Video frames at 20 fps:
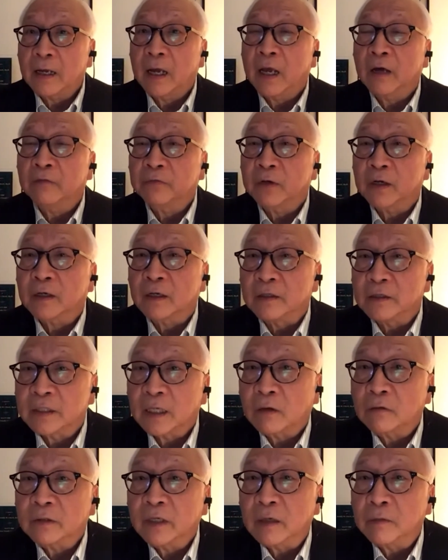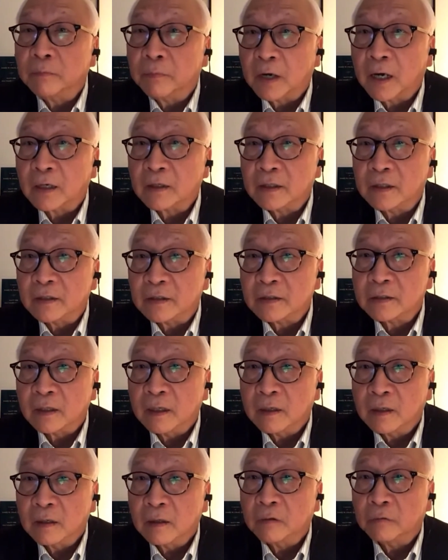I have a consulting
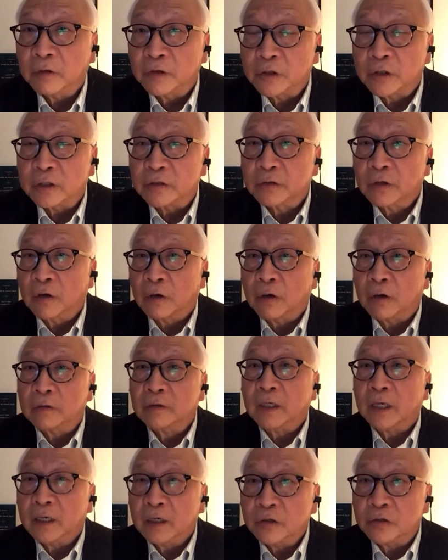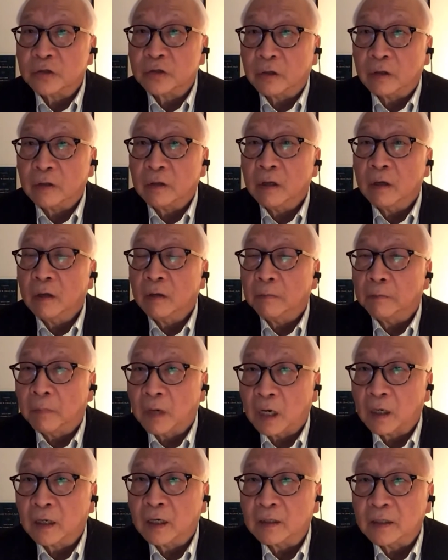practice which is called Asia
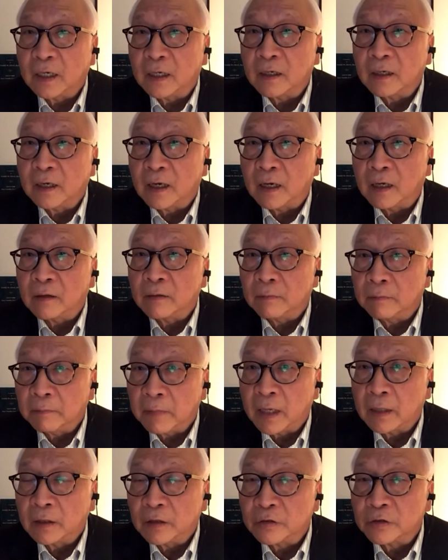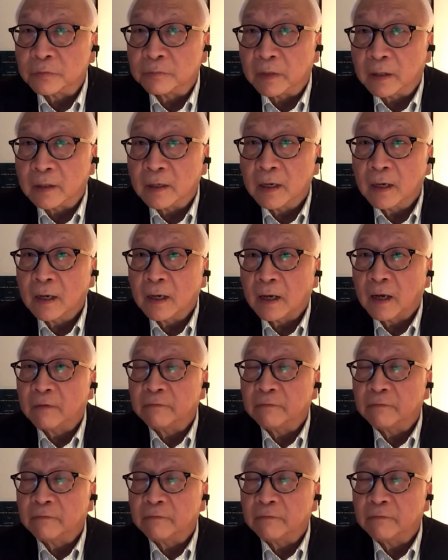Marketing and Management.